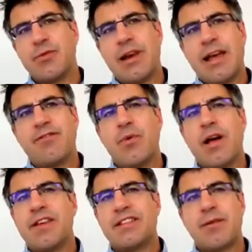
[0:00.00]
to a level
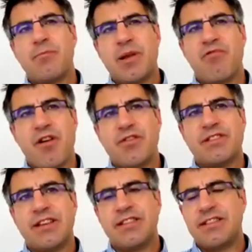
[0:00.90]
where the assembly
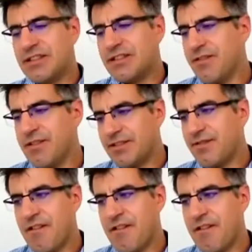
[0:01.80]
process is a series